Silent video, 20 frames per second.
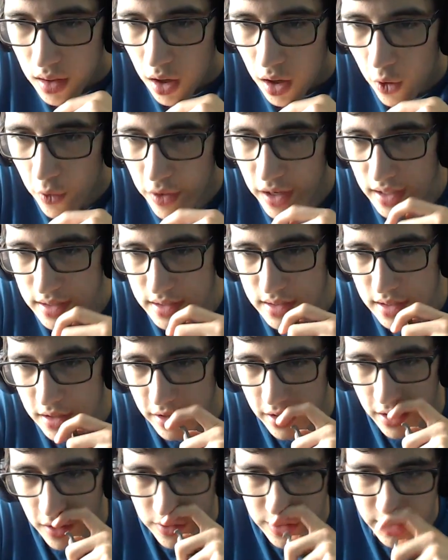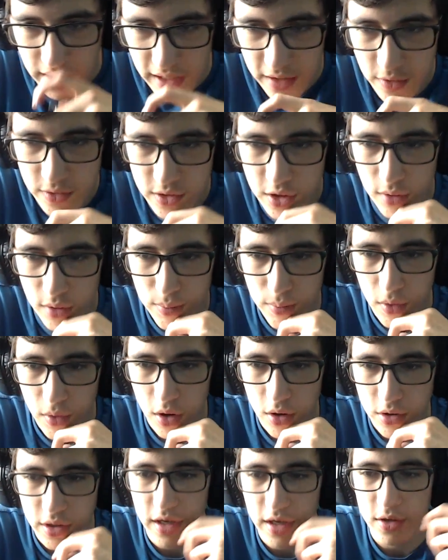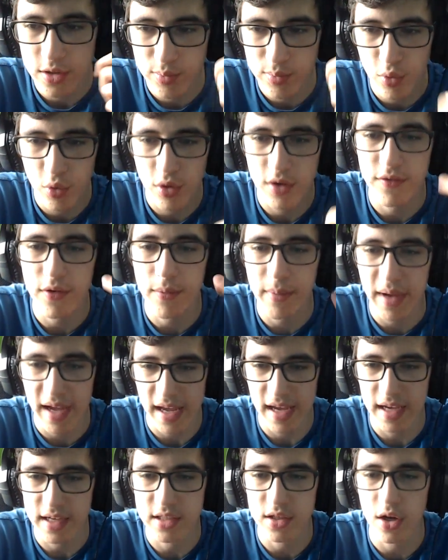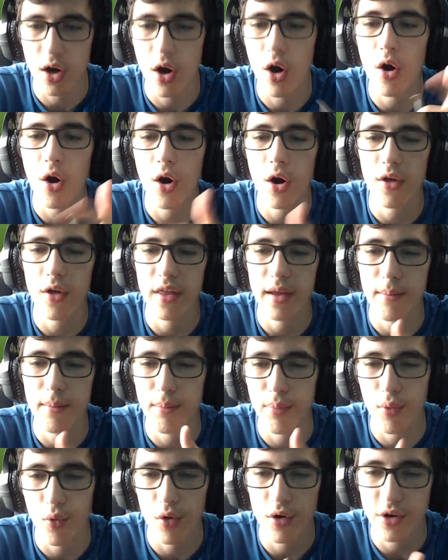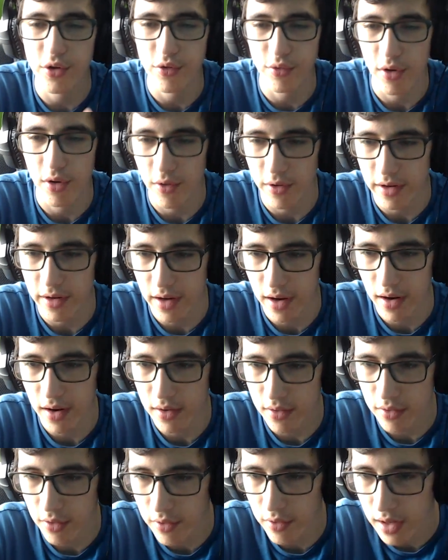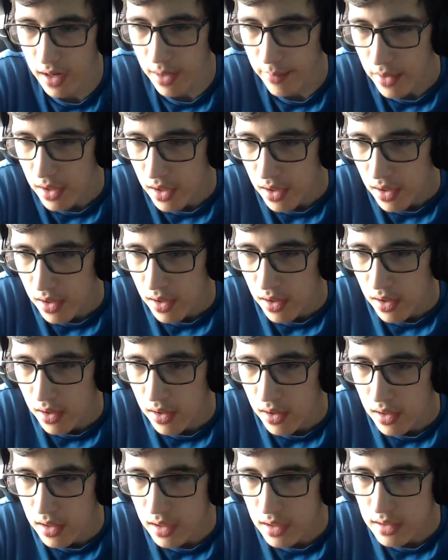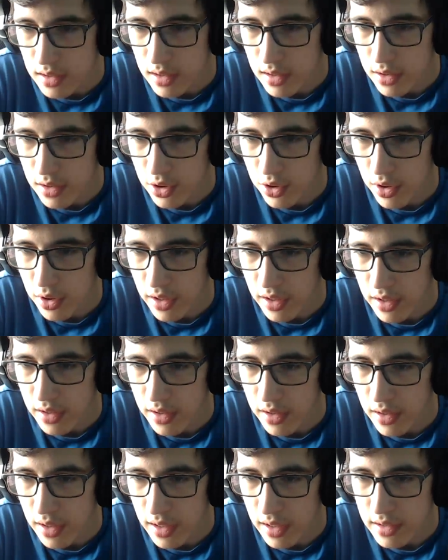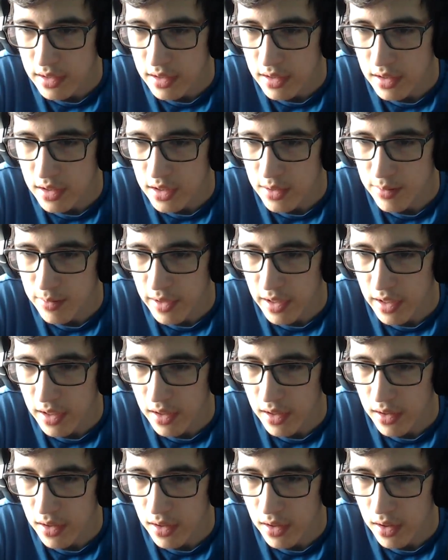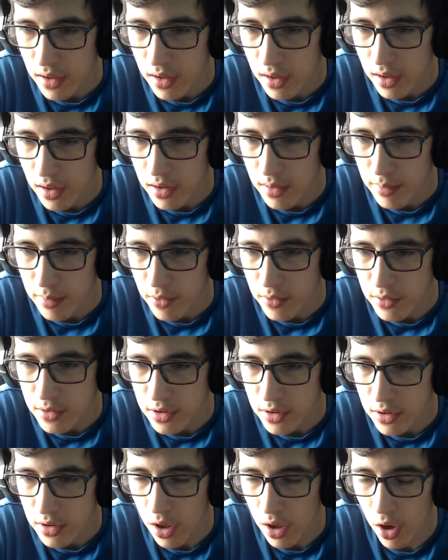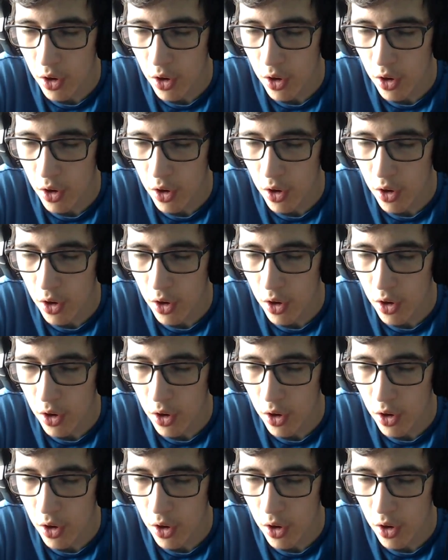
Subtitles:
Oh yes, there you go. Dinos are dinos born from eggs, or are they grown up? Is it the trike next to the Spike on the poster?